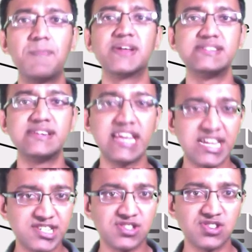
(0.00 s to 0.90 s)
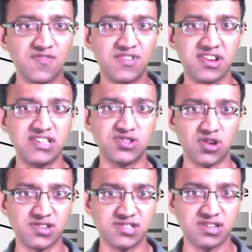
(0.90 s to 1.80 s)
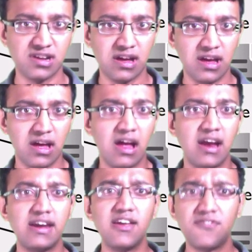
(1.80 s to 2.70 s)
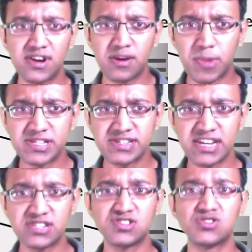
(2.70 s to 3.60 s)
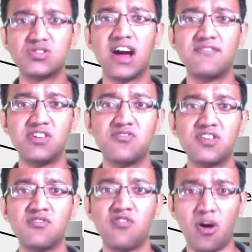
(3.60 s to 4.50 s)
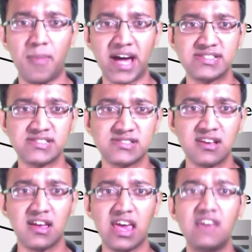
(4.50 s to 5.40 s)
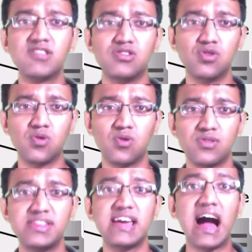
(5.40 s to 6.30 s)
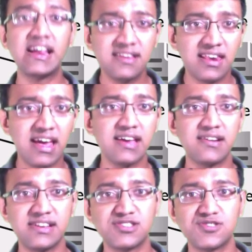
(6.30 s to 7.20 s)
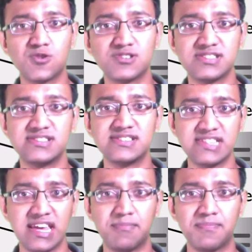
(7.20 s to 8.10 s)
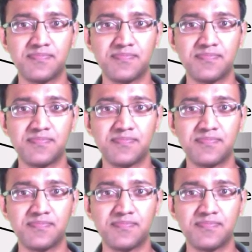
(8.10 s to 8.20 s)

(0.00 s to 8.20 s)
representations of the resource. Different representations could have different formats, even though the underlying resource is the same.